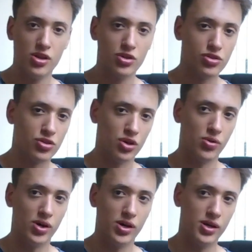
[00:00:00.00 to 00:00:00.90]

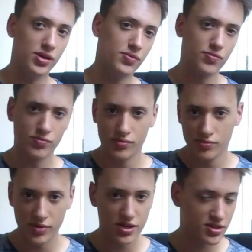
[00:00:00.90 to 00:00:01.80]
So
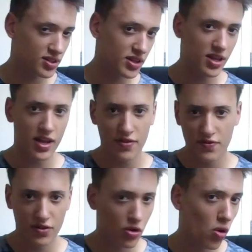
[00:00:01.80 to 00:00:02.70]
basically, if
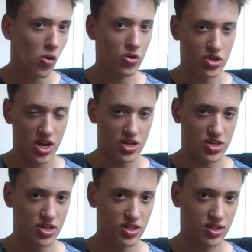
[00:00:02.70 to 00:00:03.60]
the chord
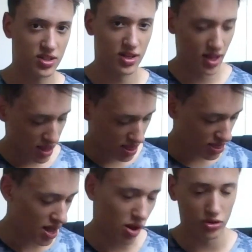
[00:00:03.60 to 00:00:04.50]
changes,
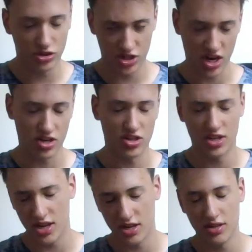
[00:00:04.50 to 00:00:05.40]
they'll change.
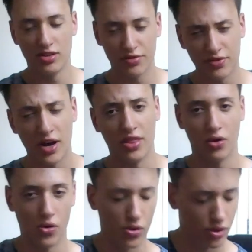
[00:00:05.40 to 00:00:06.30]
They define the
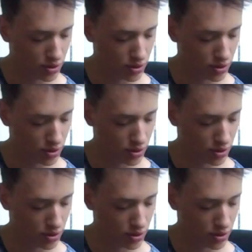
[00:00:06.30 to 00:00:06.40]
chord.